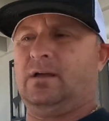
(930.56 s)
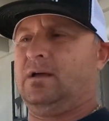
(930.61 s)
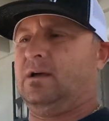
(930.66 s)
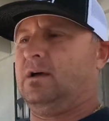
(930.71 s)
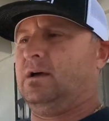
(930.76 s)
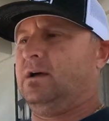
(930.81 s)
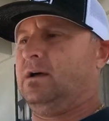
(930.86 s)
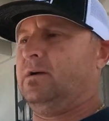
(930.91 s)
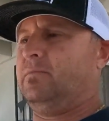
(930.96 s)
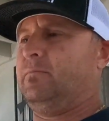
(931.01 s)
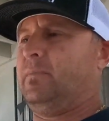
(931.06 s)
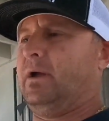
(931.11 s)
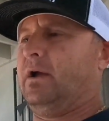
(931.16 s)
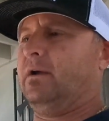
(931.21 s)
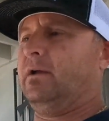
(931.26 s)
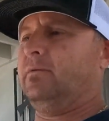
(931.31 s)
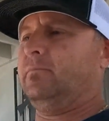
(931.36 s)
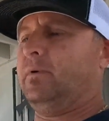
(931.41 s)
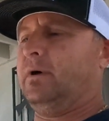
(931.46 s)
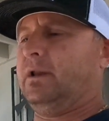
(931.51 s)

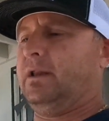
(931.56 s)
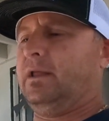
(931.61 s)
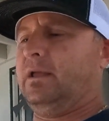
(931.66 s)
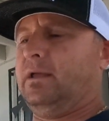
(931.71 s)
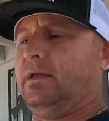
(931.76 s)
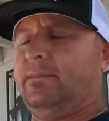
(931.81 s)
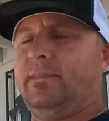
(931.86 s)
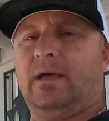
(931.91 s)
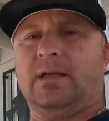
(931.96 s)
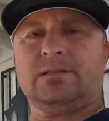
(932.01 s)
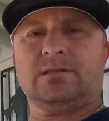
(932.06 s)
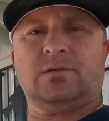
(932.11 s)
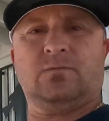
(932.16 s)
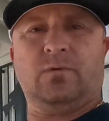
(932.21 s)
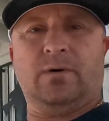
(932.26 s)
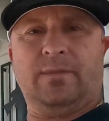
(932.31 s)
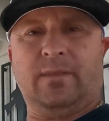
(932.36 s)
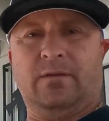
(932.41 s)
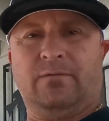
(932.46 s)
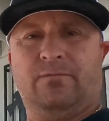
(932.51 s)
bearing buddy, and that's the
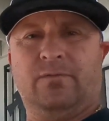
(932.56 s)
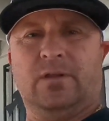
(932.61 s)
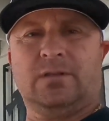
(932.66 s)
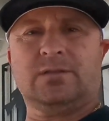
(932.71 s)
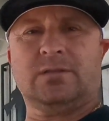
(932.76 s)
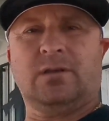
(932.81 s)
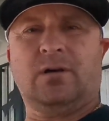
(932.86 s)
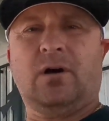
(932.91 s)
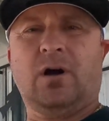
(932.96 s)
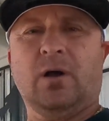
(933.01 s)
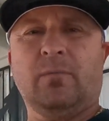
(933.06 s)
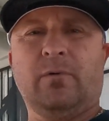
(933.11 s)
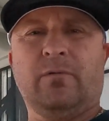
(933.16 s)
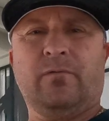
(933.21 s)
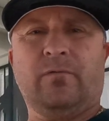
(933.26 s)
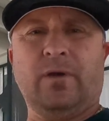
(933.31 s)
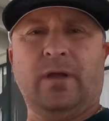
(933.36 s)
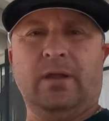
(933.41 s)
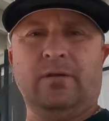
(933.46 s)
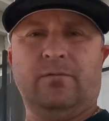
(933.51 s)
one that fits the Harbor
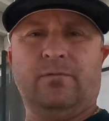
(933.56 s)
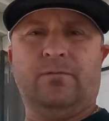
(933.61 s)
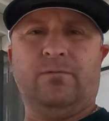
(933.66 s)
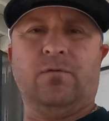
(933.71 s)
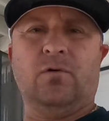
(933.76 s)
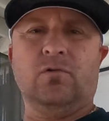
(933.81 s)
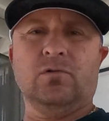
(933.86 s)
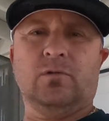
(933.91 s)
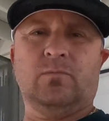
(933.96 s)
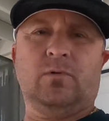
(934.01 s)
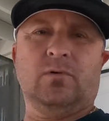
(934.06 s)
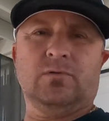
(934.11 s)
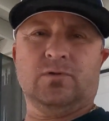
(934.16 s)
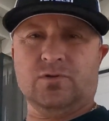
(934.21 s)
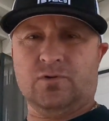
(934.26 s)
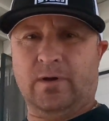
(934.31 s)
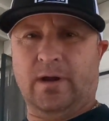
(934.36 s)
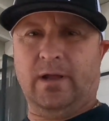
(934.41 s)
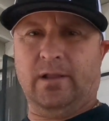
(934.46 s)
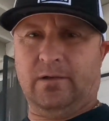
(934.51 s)
Freight foldable
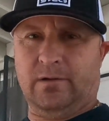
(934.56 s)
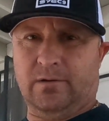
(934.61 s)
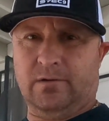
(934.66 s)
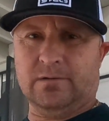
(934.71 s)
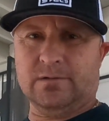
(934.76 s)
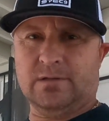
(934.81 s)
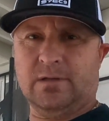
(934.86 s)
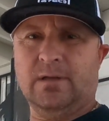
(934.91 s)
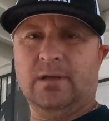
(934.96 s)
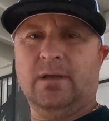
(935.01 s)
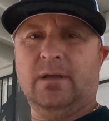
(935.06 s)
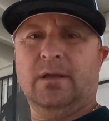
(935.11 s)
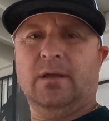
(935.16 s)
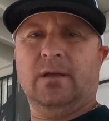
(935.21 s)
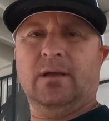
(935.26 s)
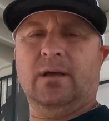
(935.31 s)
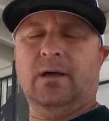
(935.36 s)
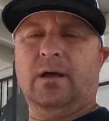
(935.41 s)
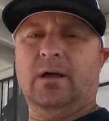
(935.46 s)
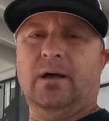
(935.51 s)
trailers,
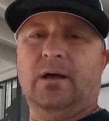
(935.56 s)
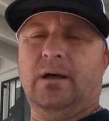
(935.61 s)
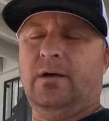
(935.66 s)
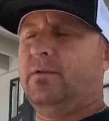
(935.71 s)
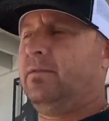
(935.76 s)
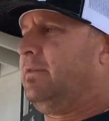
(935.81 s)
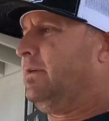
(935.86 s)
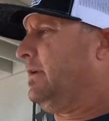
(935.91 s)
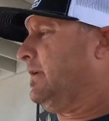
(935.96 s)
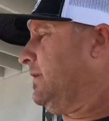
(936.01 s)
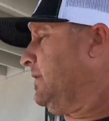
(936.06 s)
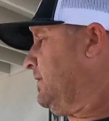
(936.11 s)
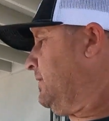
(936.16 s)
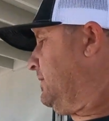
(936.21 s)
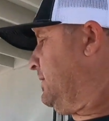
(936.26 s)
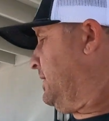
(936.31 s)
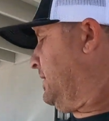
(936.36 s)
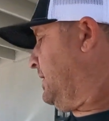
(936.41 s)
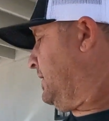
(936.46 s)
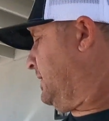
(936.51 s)

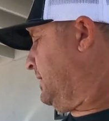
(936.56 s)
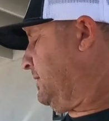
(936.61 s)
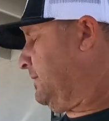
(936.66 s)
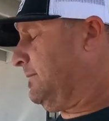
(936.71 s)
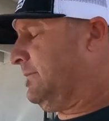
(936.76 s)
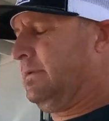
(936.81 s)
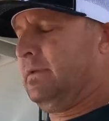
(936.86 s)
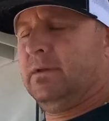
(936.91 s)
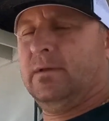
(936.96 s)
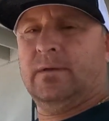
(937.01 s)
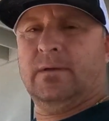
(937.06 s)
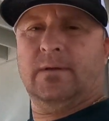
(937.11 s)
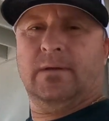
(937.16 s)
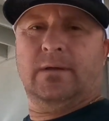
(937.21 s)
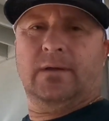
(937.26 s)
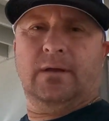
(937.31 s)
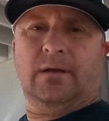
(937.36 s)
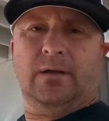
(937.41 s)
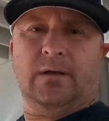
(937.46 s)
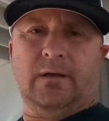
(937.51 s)
their
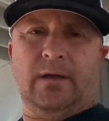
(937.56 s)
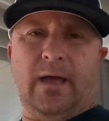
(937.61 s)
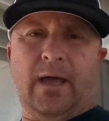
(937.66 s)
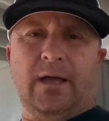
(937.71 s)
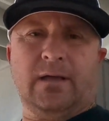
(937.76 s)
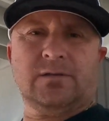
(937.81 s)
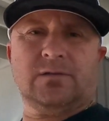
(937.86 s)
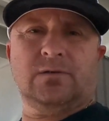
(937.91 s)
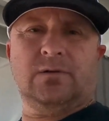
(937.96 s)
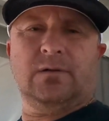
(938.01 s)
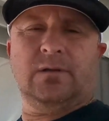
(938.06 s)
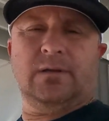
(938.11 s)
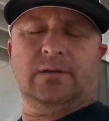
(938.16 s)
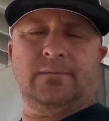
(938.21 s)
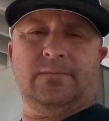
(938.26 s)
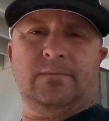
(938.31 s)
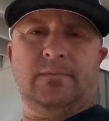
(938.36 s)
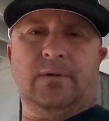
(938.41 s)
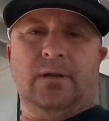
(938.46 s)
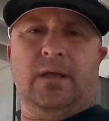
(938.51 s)
axle
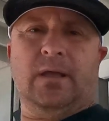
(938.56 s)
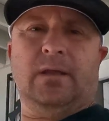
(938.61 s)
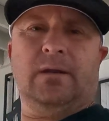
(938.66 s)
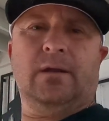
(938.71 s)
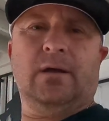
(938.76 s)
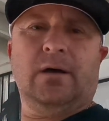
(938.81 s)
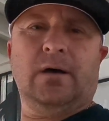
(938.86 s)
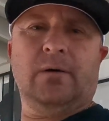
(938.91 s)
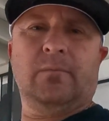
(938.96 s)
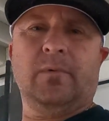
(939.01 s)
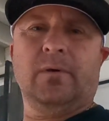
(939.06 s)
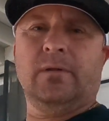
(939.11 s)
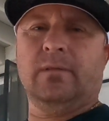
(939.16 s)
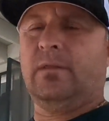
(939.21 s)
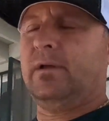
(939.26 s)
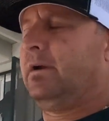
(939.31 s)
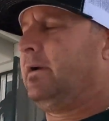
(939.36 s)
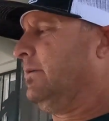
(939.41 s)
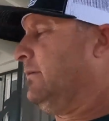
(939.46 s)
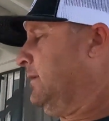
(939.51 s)
and
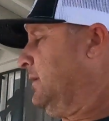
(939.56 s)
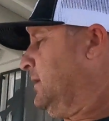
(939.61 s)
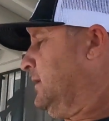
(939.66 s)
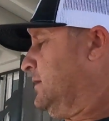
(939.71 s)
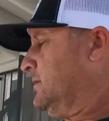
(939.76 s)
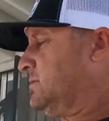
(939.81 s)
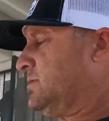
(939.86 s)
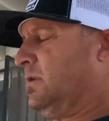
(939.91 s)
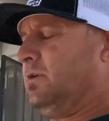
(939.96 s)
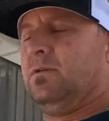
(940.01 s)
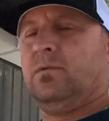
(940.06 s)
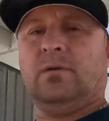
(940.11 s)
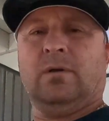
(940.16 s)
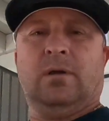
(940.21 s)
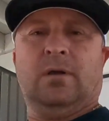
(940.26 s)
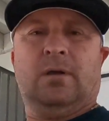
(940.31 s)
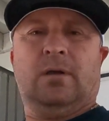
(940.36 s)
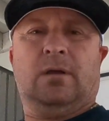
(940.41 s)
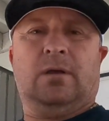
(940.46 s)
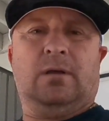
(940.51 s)
hub there. So
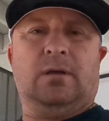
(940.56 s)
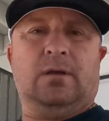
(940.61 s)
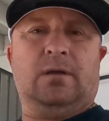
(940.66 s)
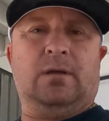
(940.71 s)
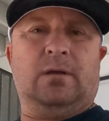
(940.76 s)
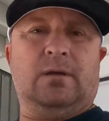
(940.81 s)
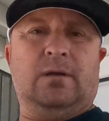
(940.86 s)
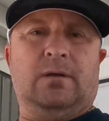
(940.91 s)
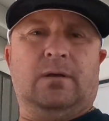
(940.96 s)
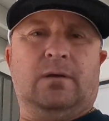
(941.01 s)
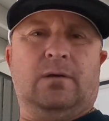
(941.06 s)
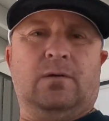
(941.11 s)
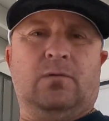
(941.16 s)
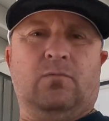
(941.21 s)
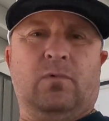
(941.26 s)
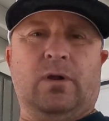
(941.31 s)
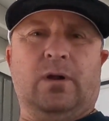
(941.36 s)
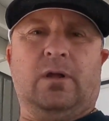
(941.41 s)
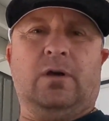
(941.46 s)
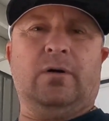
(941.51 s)

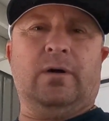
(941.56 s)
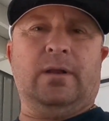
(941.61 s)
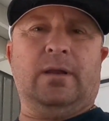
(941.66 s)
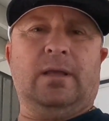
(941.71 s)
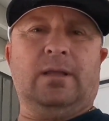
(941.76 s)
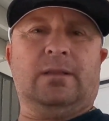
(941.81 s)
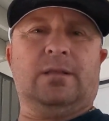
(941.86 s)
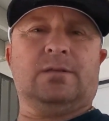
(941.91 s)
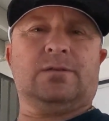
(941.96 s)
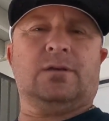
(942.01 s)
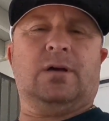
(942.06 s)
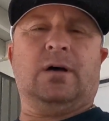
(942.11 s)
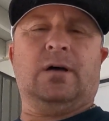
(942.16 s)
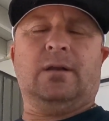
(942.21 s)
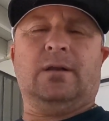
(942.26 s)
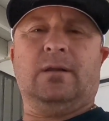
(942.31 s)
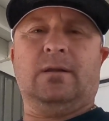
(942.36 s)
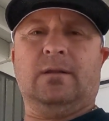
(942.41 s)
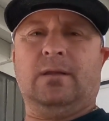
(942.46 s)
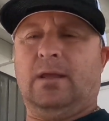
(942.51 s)
we're gonna go ahead and get this
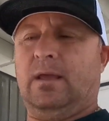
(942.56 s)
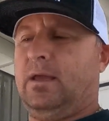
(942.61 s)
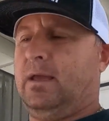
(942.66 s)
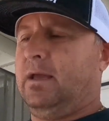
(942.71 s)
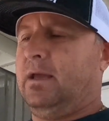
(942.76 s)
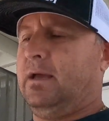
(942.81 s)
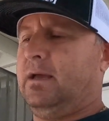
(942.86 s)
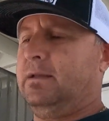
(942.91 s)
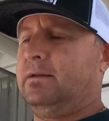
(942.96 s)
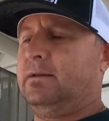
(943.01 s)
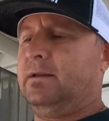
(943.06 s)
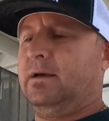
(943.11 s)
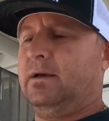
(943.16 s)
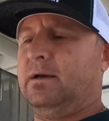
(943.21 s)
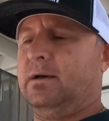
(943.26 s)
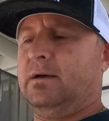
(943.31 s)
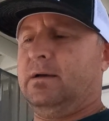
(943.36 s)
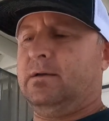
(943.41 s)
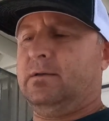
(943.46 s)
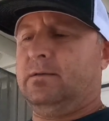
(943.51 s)
on, and
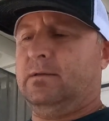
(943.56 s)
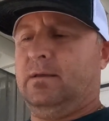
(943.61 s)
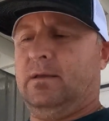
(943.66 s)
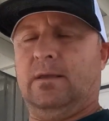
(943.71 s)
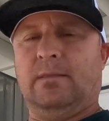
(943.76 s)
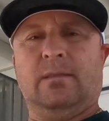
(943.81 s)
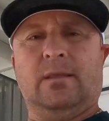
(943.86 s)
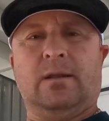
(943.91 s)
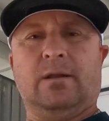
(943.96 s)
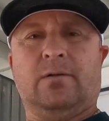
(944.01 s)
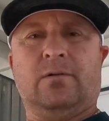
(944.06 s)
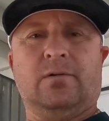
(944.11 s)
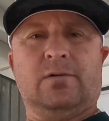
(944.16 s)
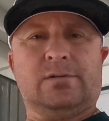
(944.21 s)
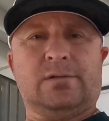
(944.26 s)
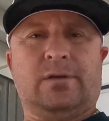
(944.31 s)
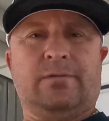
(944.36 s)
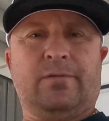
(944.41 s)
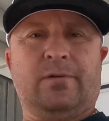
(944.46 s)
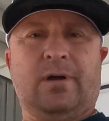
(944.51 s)
then of
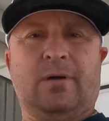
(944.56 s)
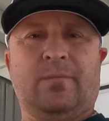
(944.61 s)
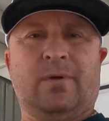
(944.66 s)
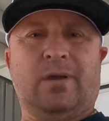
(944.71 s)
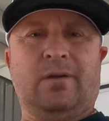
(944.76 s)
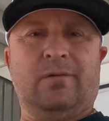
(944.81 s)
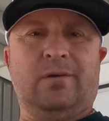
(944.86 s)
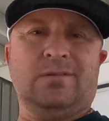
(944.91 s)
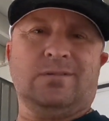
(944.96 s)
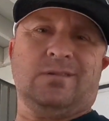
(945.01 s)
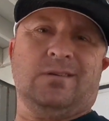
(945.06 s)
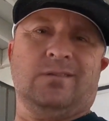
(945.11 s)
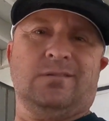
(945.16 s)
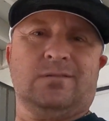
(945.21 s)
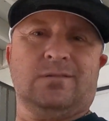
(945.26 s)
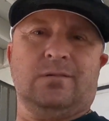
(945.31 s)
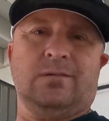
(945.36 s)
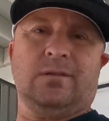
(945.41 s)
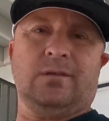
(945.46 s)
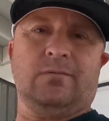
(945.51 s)
course I forgot my grease
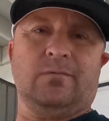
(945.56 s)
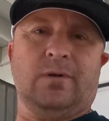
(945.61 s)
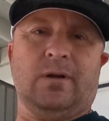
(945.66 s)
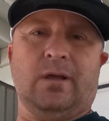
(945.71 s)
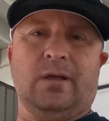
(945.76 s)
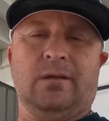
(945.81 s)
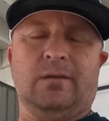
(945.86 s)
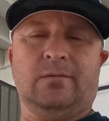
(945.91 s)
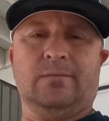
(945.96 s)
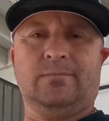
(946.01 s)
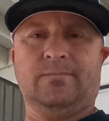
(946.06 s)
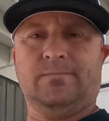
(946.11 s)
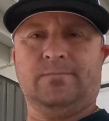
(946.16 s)
gun, so then when I